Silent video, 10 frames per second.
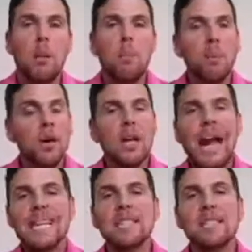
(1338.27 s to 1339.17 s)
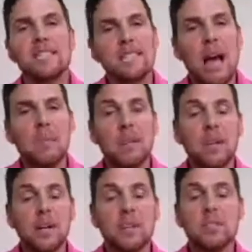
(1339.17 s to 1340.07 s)
But I didn't stop
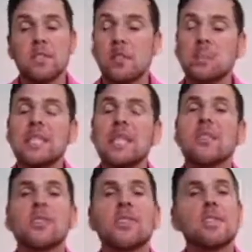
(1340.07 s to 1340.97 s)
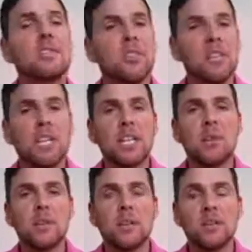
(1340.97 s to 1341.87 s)
there. So it would be increasing your
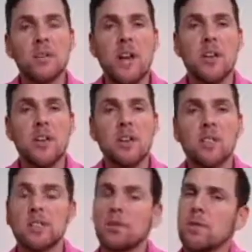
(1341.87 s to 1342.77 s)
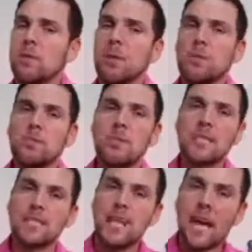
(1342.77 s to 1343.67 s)
income in other areas. So whether it be a
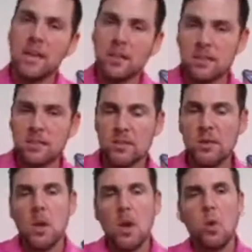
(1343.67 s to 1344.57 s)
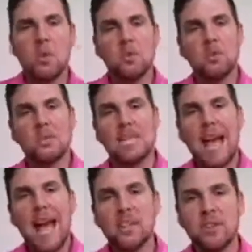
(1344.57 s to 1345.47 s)
side hustle, whether it be
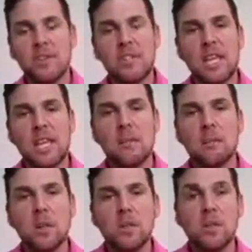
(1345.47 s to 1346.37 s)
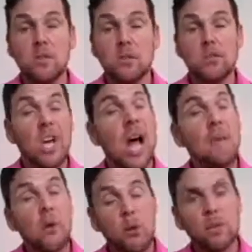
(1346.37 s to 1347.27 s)
at your same,
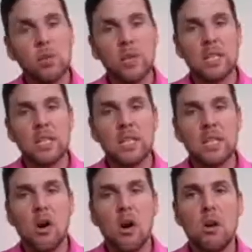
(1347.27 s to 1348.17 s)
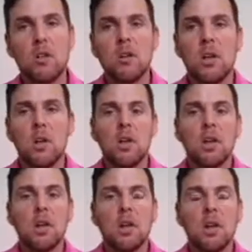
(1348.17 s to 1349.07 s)
job, always working to get harder,
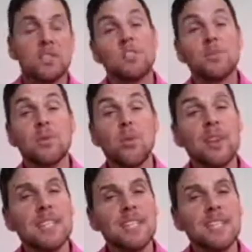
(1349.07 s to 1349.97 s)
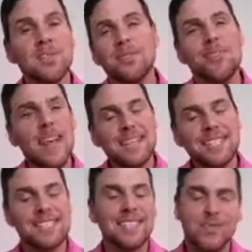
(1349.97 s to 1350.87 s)
working to
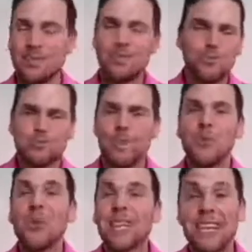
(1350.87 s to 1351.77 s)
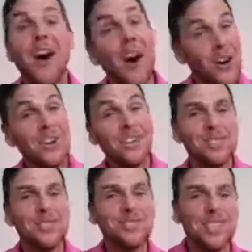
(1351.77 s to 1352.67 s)
advance, working harder
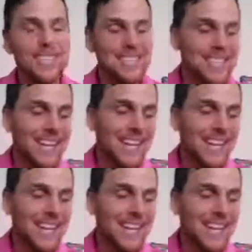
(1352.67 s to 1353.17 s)
to advance.